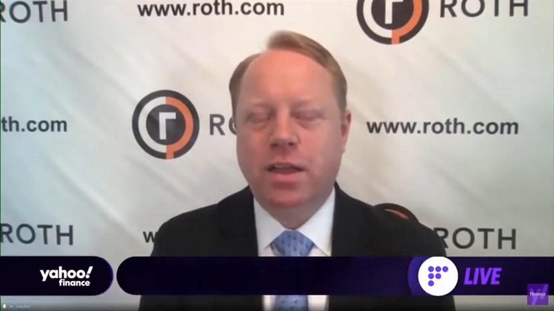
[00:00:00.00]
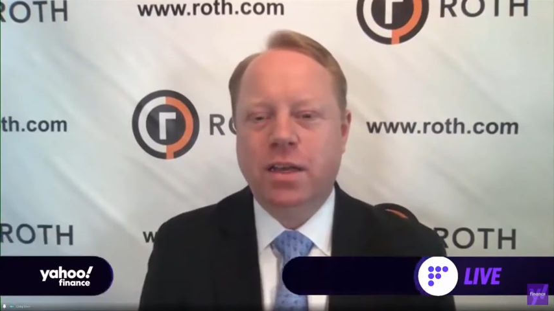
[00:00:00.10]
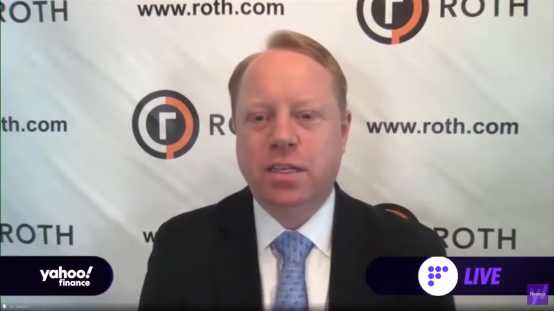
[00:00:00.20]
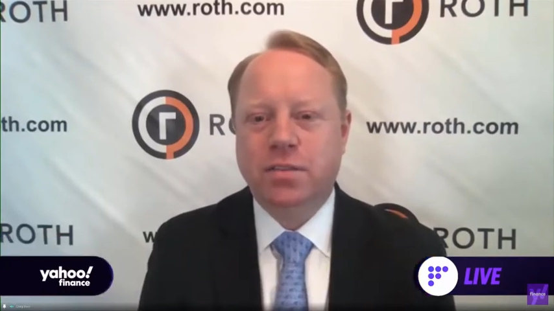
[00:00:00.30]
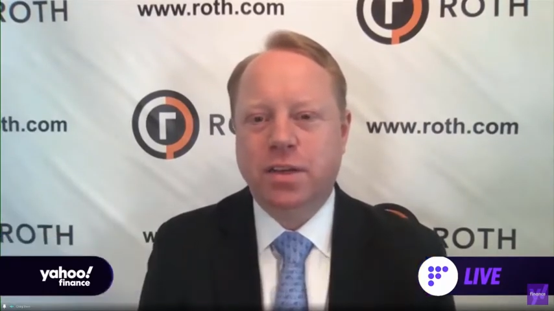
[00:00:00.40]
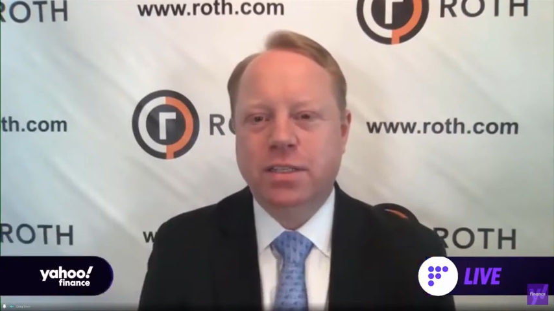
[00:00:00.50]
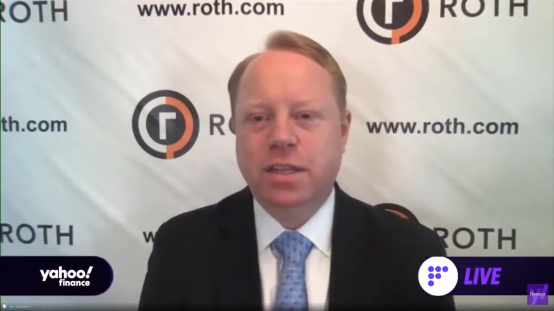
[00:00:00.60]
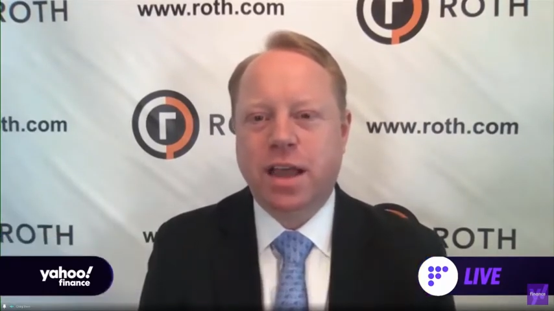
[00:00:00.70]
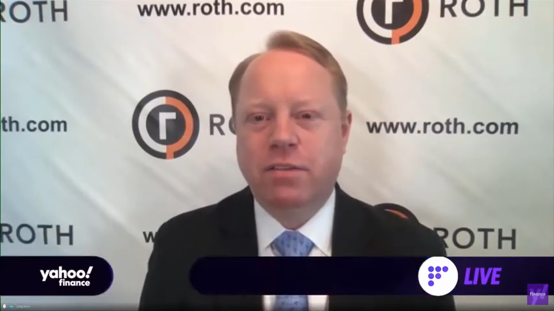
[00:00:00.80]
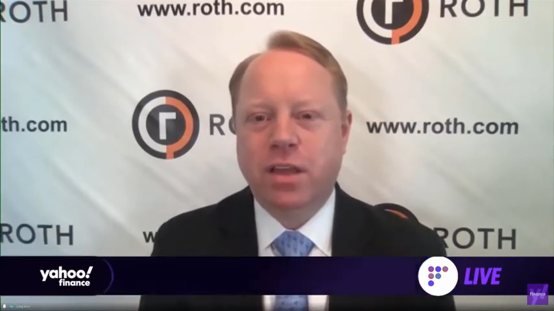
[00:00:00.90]
the index funds
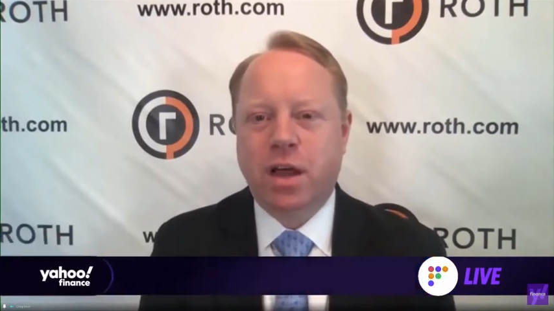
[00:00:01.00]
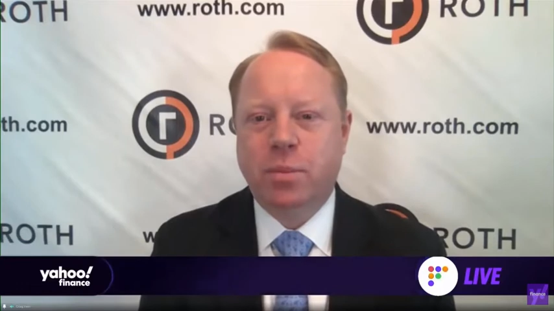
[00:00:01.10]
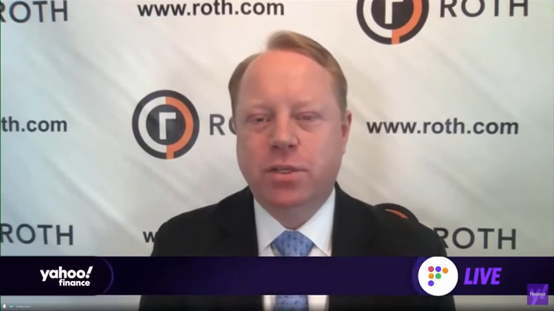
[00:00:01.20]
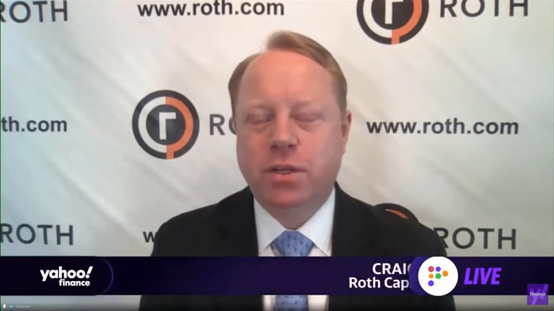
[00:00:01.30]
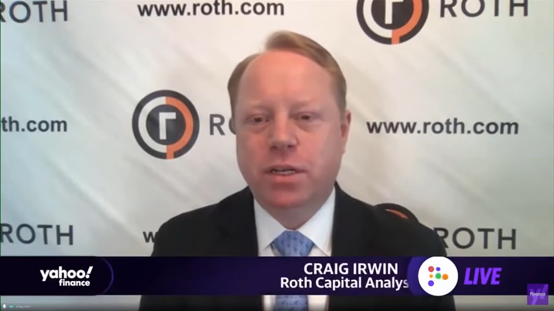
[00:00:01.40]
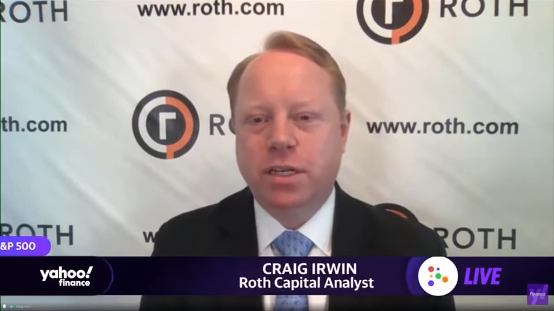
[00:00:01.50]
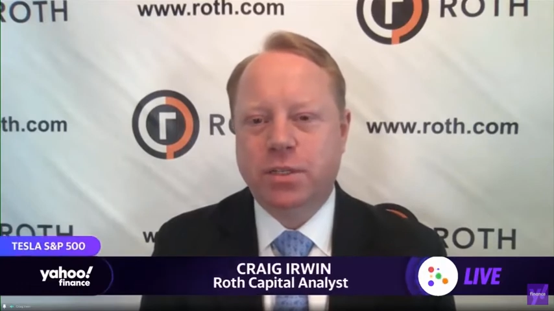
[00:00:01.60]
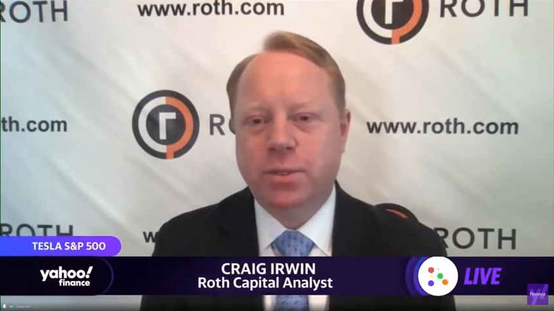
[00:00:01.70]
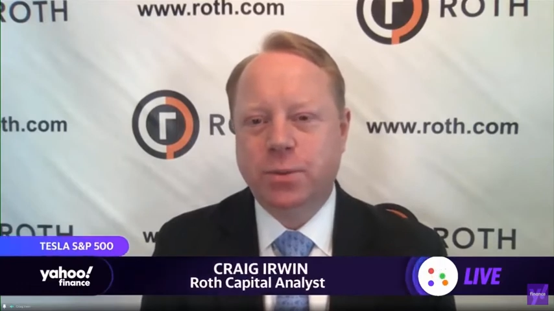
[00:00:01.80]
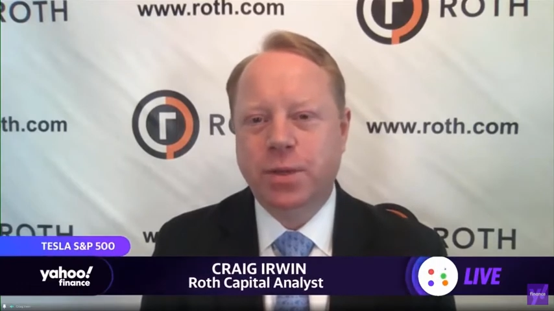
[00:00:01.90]
that have the opportunity
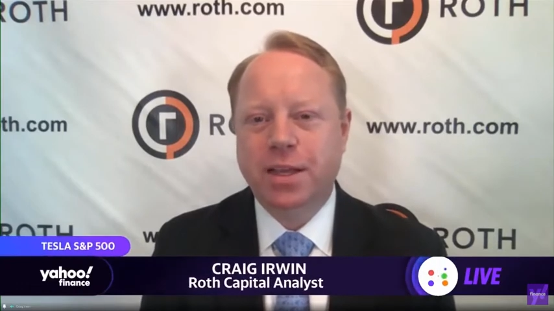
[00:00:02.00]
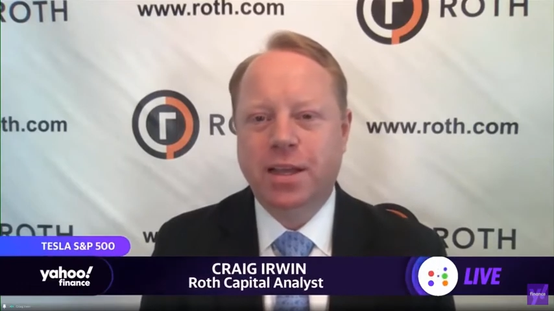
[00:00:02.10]
to